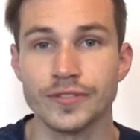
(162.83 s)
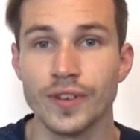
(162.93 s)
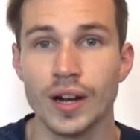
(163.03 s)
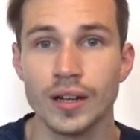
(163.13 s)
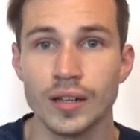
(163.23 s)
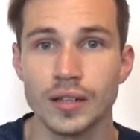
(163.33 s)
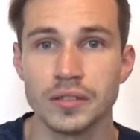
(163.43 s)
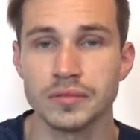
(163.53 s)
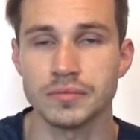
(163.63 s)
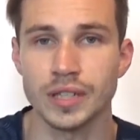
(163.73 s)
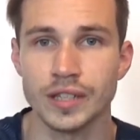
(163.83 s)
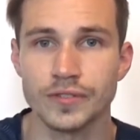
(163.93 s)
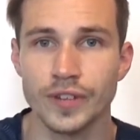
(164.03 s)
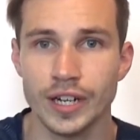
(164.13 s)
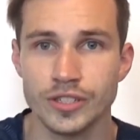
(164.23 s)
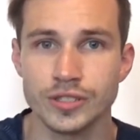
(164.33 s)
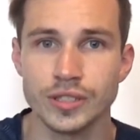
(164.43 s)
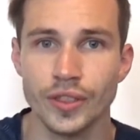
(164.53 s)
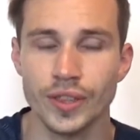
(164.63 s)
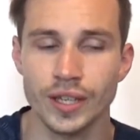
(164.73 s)
fungal infection
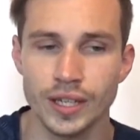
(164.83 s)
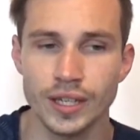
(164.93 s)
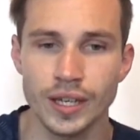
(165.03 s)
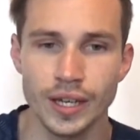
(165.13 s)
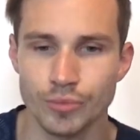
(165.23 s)
thingy.